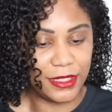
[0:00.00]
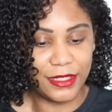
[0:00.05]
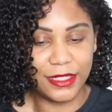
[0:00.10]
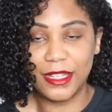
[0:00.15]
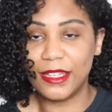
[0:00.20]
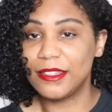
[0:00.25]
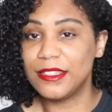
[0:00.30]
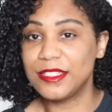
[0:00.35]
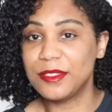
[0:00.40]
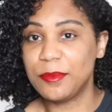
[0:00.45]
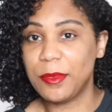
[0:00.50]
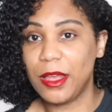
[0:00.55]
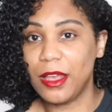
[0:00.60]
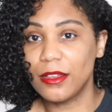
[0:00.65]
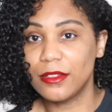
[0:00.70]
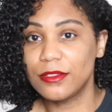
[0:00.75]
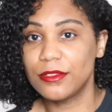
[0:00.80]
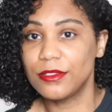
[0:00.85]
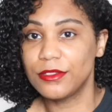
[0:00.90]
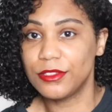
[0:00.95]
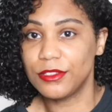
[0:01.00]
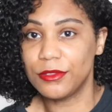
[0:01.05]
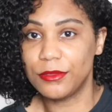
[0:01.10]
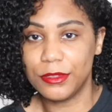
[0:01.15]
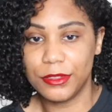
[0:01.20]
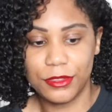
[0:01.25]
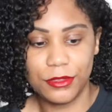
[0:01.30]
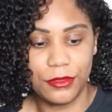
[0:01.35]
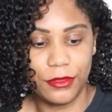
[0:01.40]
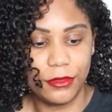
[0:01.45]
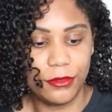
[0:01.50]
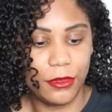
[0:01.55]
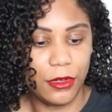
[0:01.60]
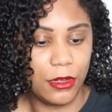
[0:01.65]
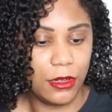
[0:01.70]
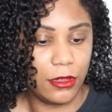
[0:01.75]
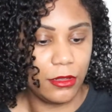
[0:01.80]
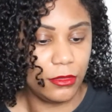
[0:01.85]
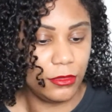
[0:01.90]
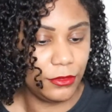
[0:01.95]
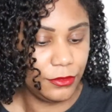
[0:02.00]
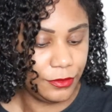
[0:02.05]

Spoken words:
to get this box to show it to you all.